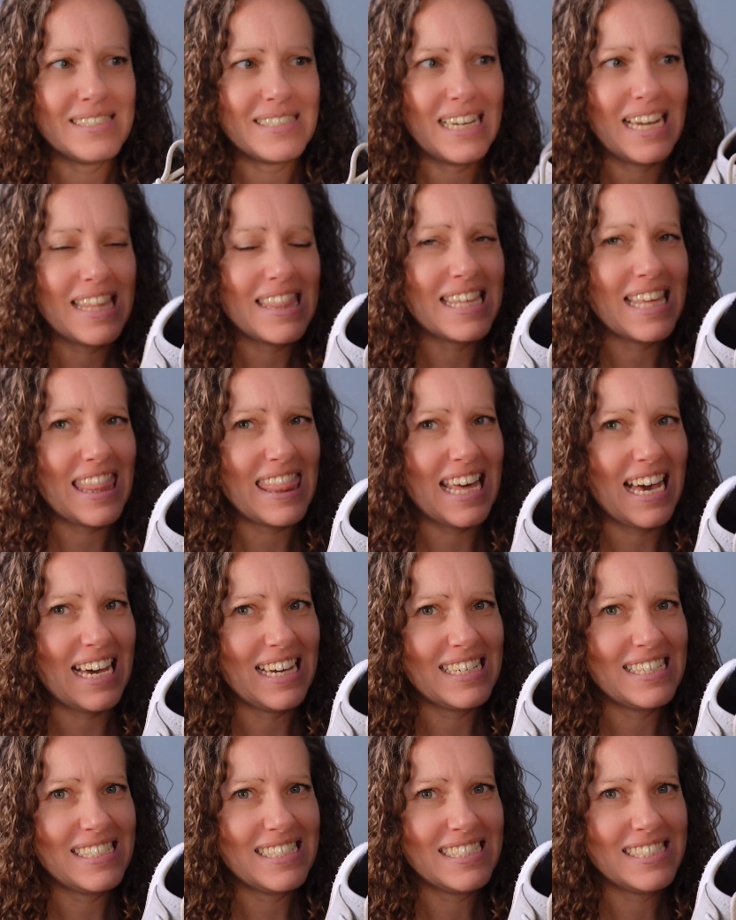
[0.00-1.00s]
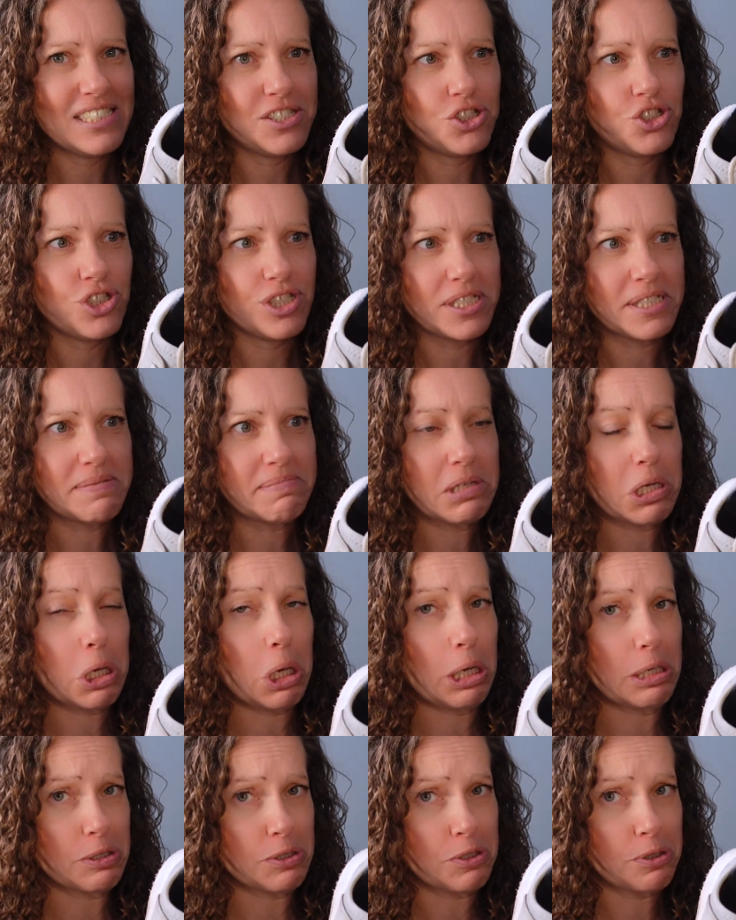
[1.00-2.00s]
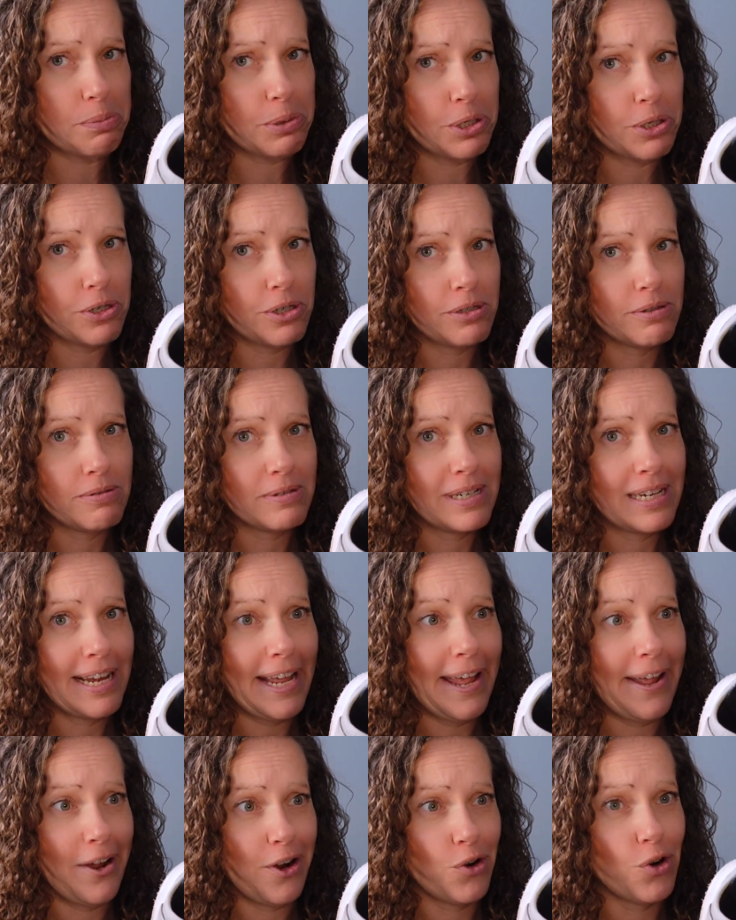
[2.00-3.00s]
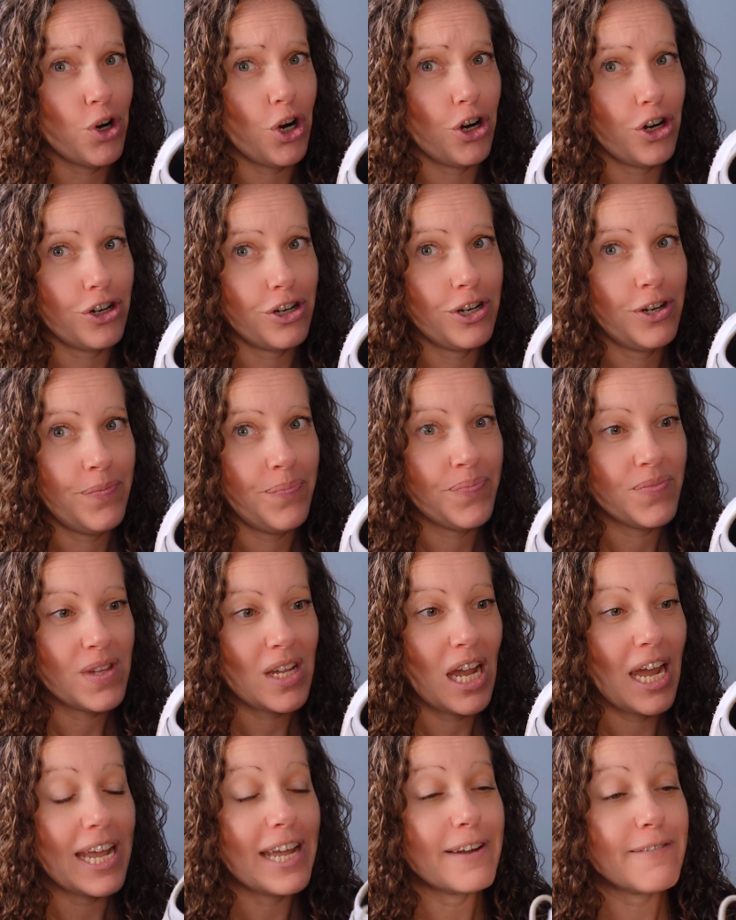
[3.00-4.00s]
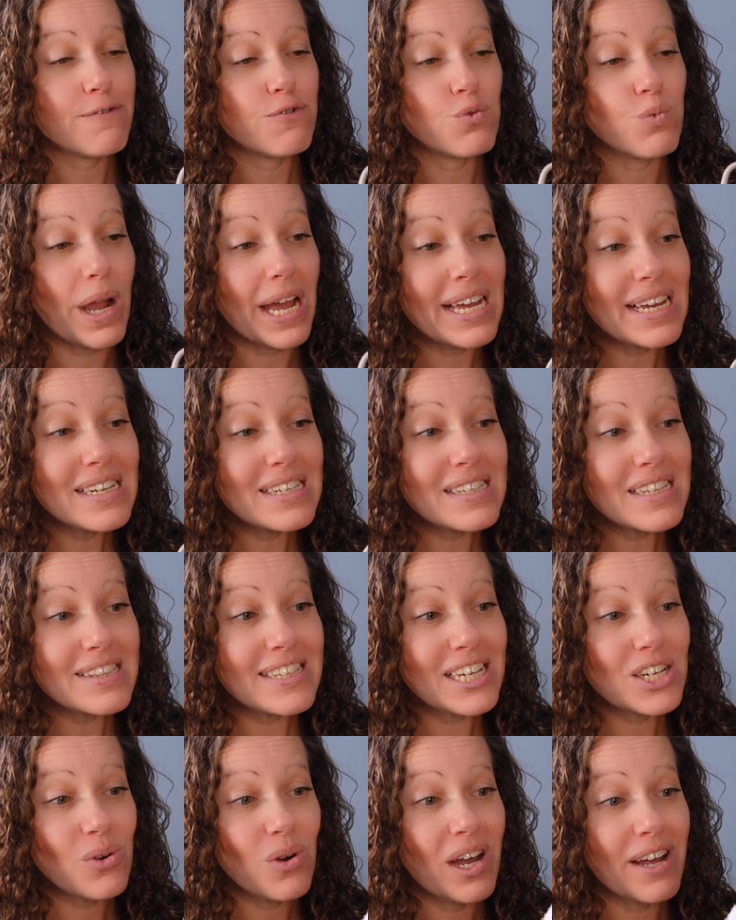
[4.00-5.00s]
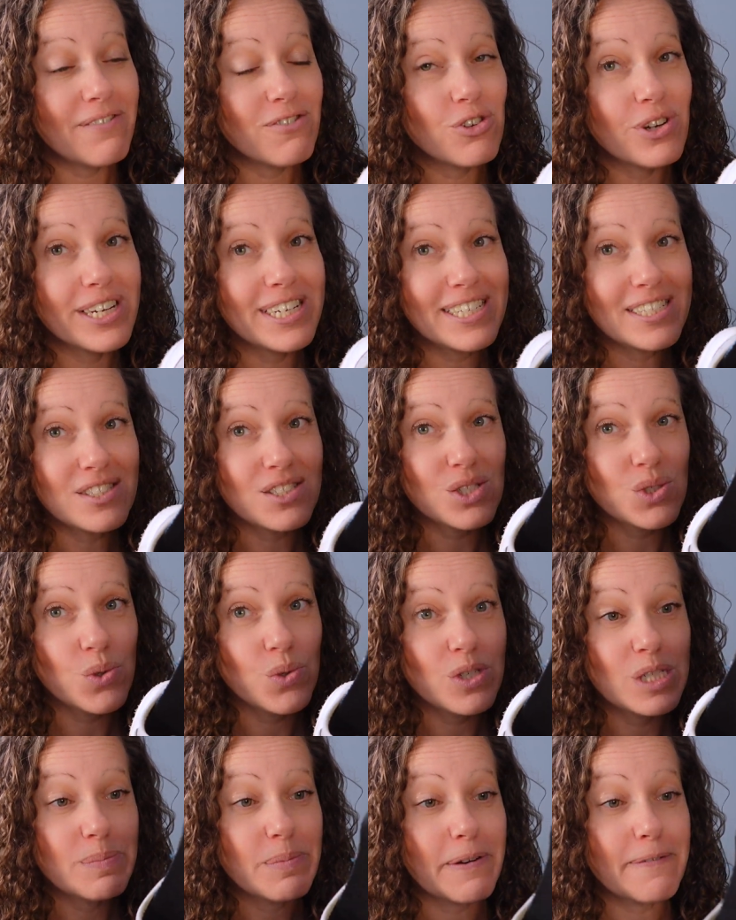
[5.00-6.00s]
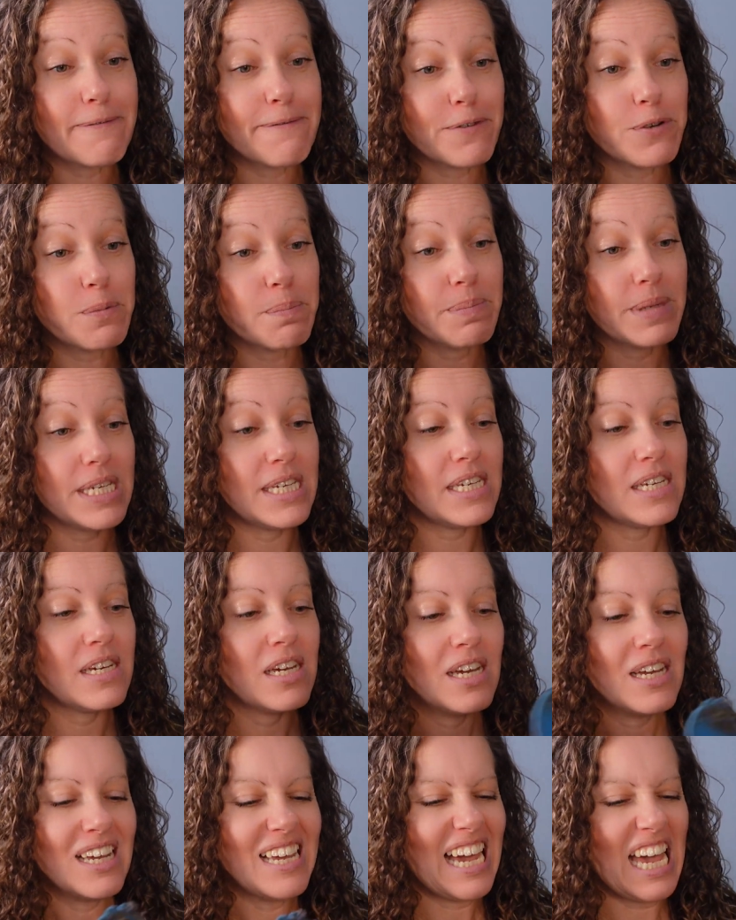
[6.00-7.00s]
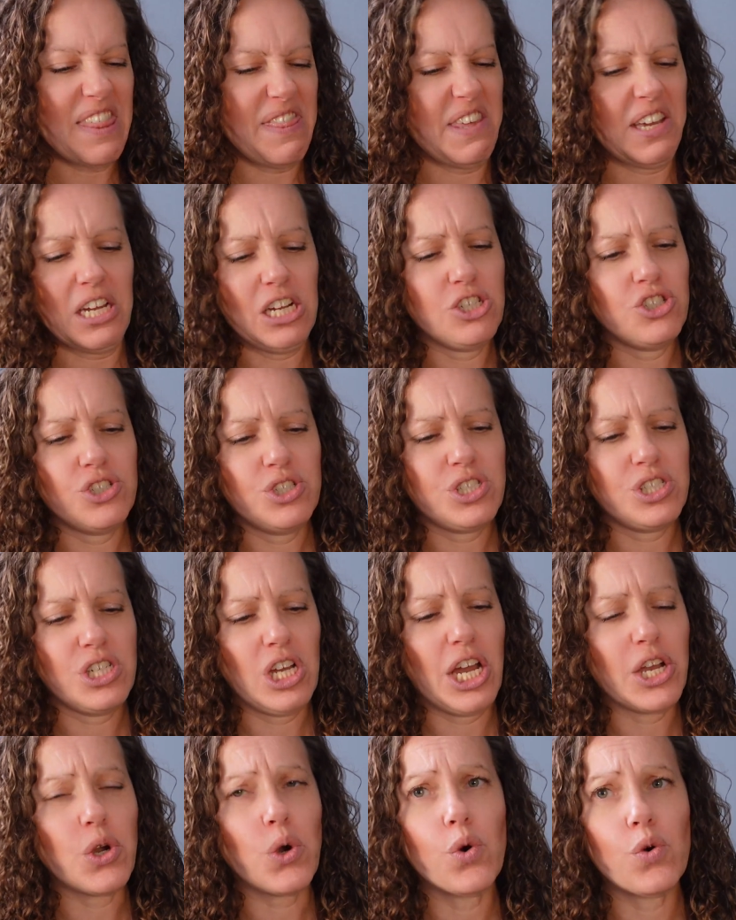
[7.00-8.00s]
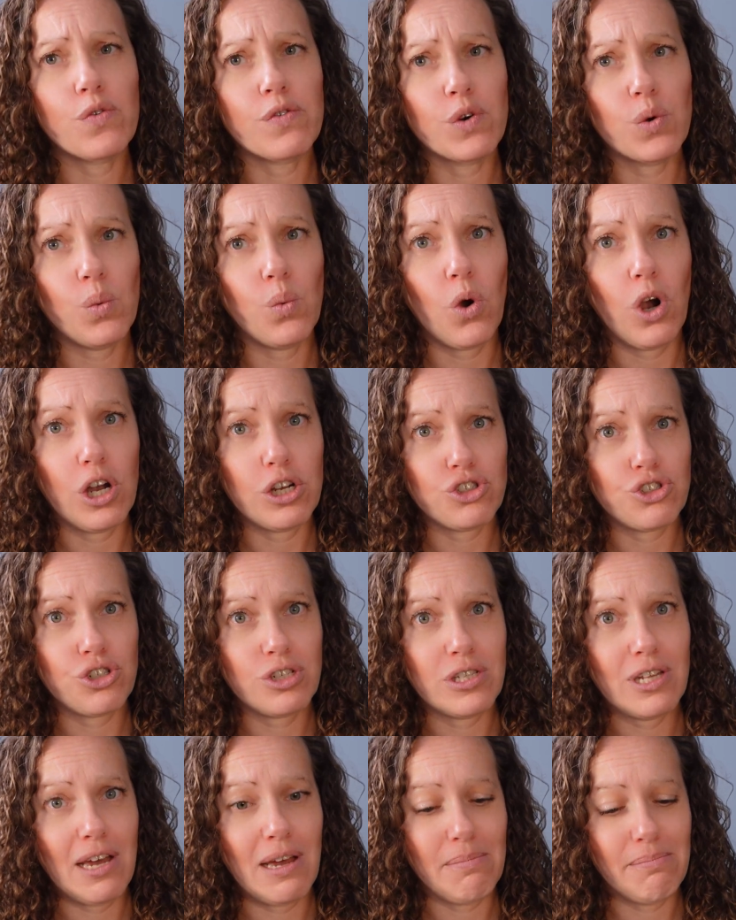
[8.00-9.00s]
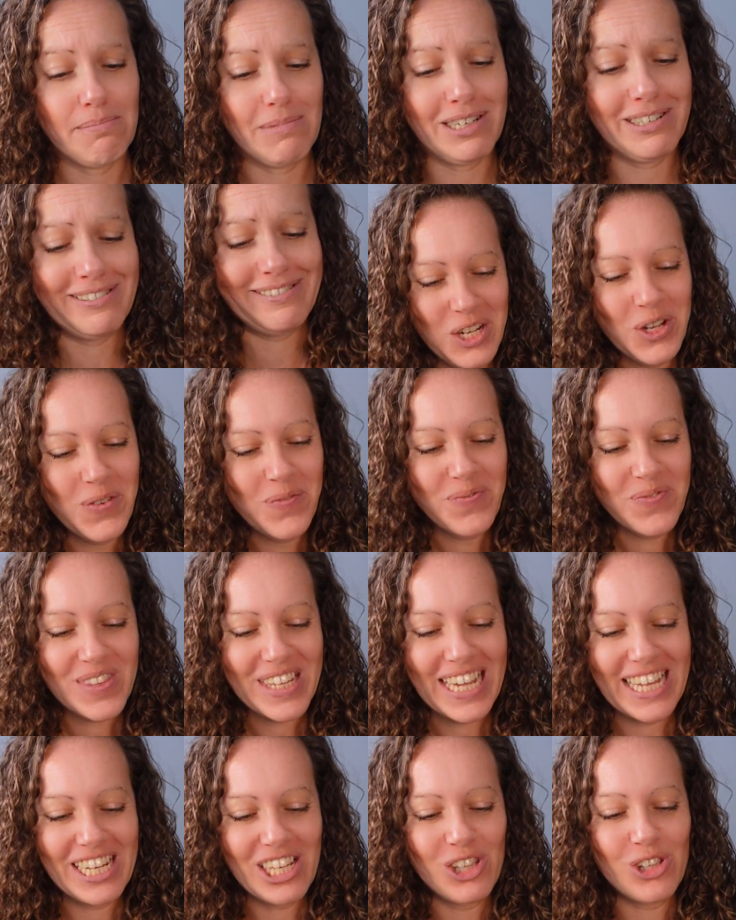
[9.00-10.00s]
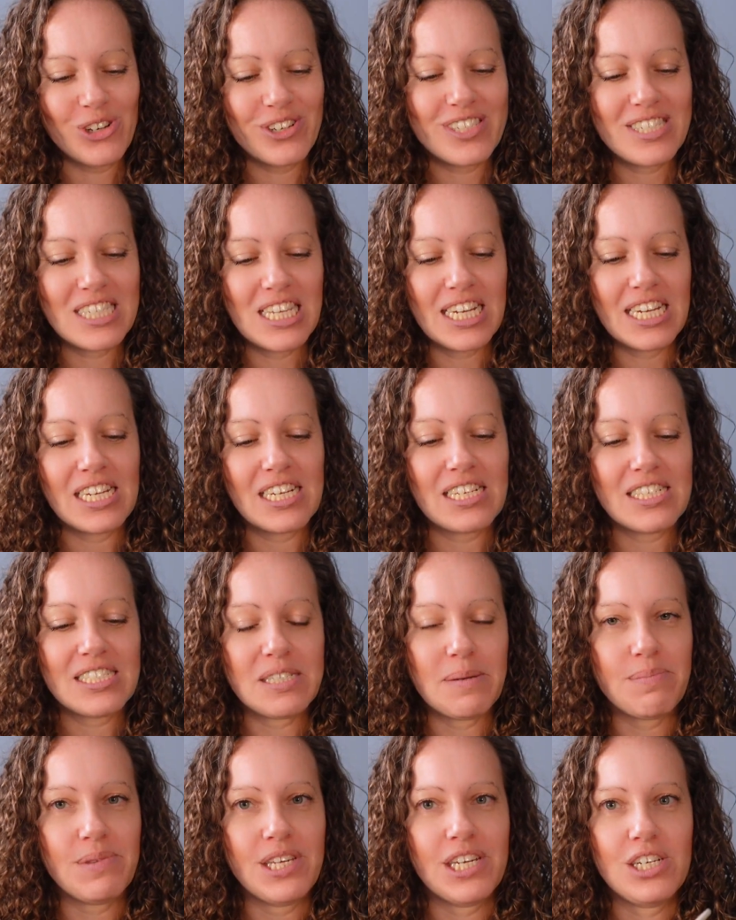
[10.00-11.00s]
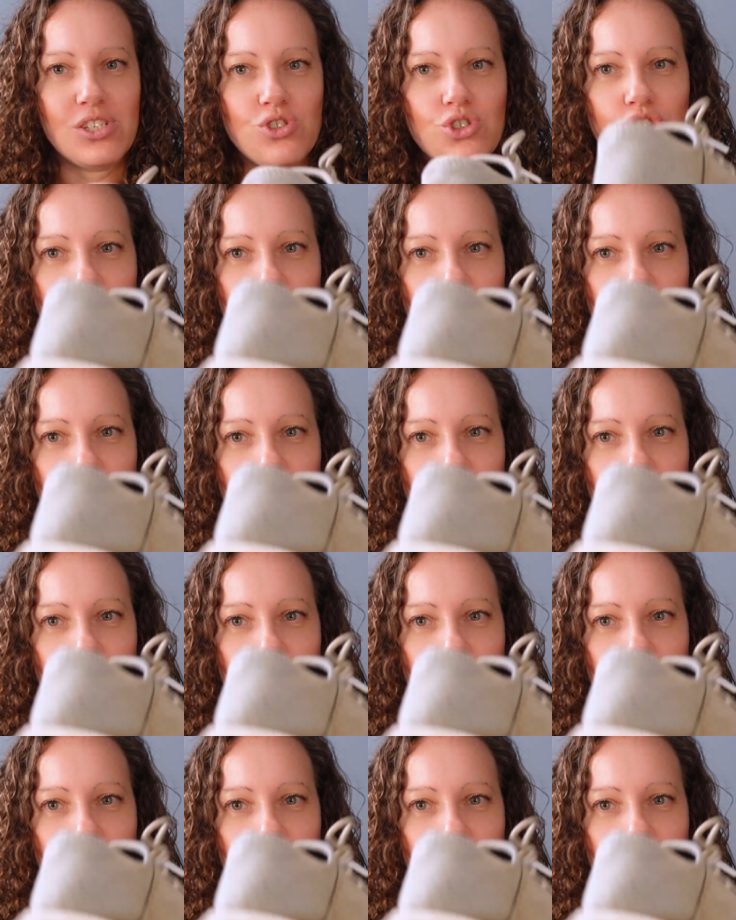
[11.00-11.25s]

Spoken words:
think that is just customer error. I have read that they don't have great insoles, but for me, I think I overwashed them and it looks like something has